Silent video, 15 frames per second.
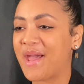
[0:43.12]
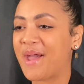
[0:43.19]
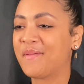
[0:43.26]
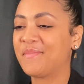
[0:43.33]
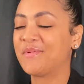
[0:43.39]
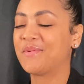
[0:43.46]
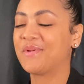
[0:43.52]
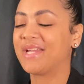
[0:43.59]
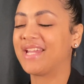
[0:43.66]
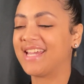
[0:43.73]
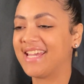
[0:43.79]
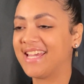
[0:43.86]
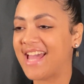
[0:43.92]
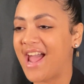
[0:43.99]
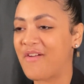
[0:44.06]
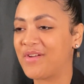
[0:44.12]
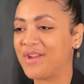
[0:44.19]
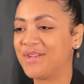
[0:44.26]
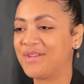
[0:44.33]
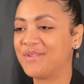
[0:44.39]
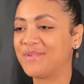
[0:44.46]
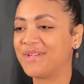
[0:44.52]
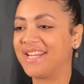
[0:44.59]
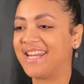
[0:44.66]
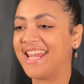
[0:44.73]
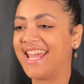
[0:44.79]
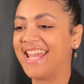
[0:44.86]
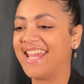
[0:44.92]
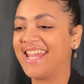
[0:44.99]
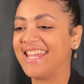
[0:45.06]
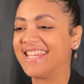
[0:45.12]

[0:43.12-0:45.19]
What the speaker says: I'm doing good. How are you doing today?